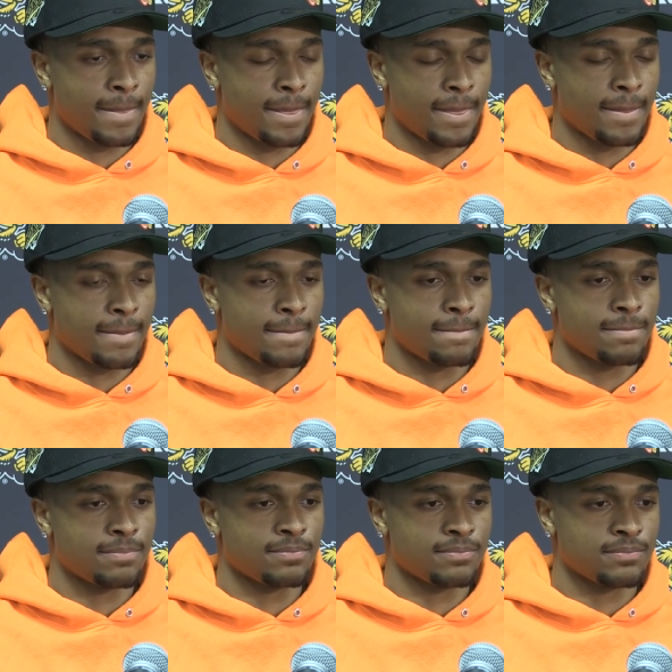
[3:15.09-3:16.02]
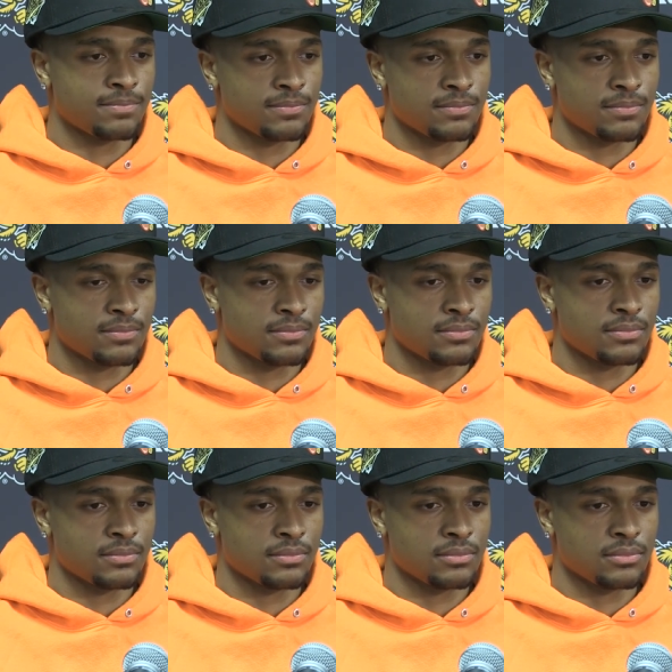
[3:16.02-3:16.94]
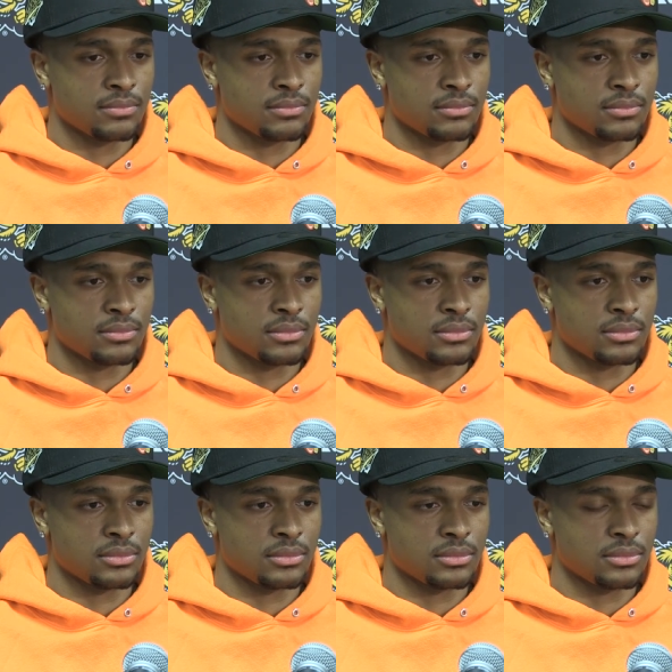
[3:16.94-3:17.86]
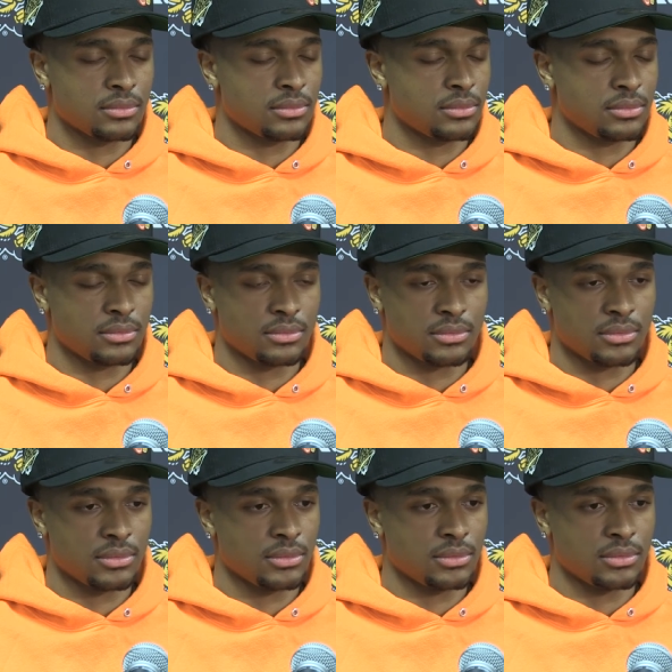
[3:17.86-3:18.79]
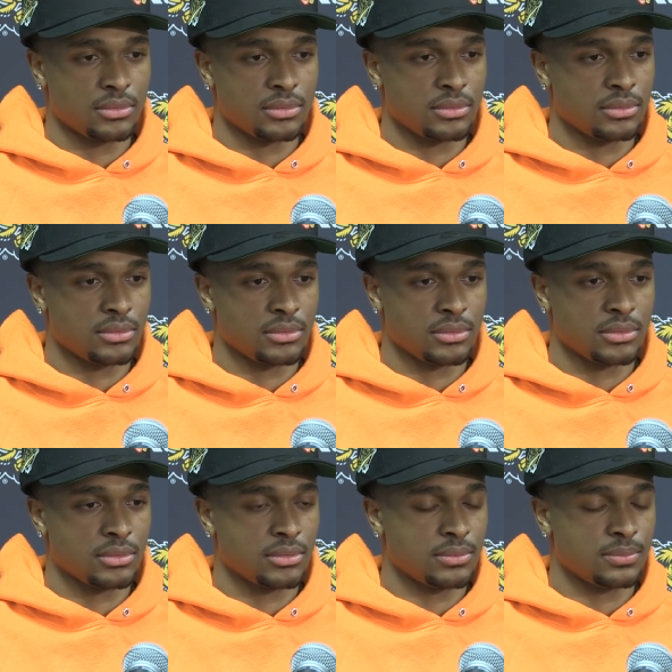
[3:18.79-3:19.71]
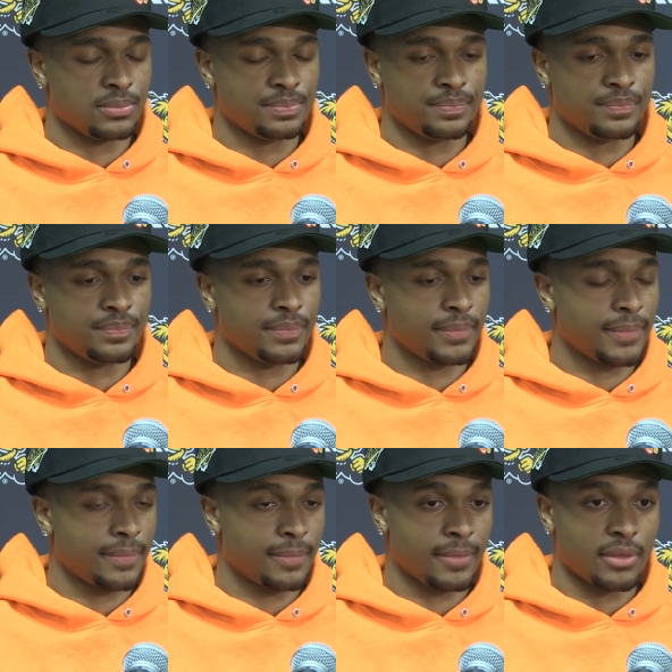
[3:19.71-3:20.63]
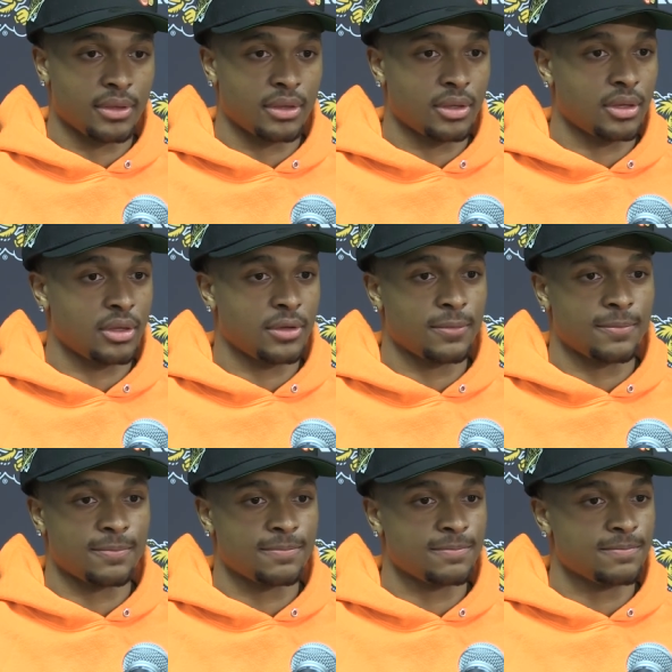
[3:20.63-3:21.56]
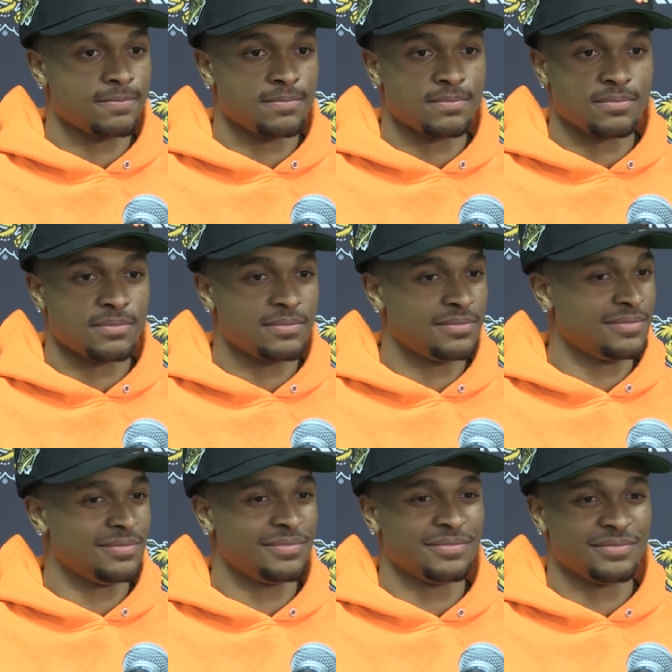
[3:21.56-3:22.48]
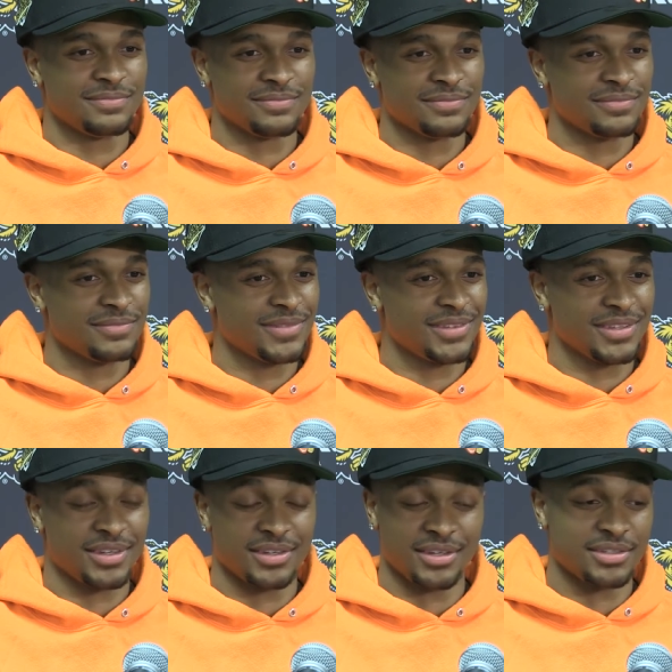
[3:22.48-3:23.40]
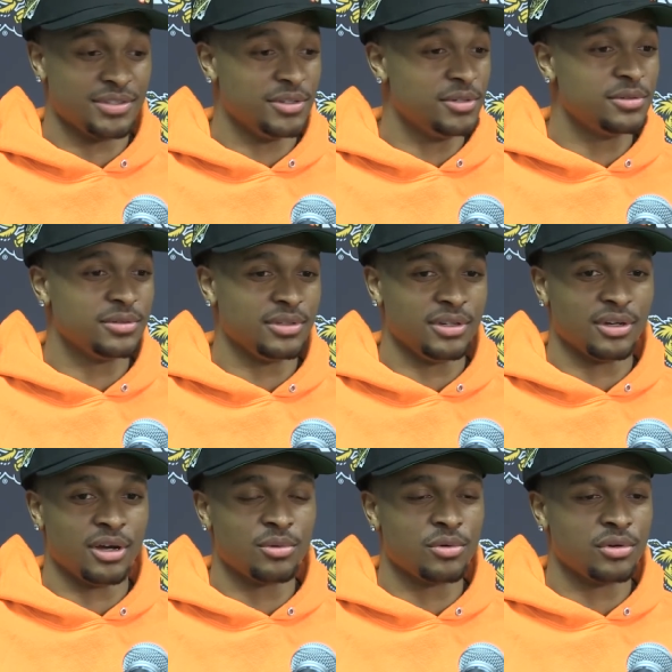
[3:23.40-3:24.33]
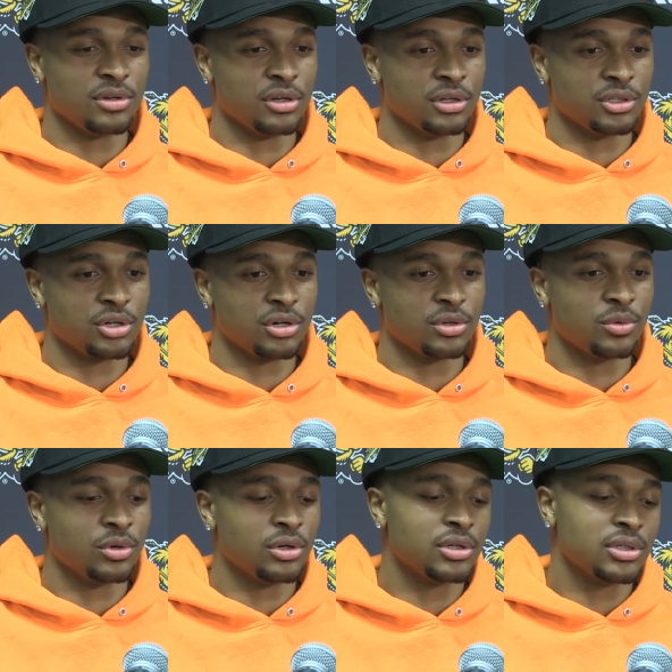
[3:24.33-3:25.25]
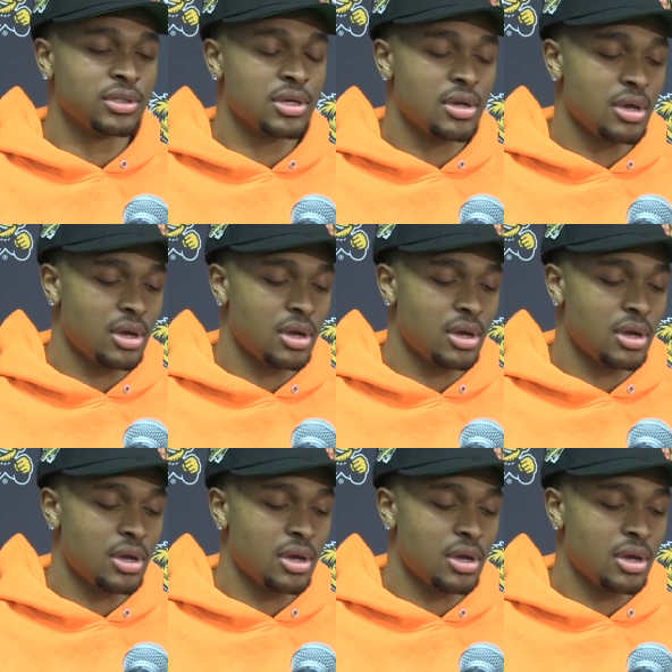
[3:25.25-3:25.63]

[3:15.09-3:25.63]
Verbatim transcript: How excited are you to finally get a postseason? Kind of taken away last year, this year, you guys get a crack at it. It's a new thing for you, right? It's new. I'm going in uncharted waters.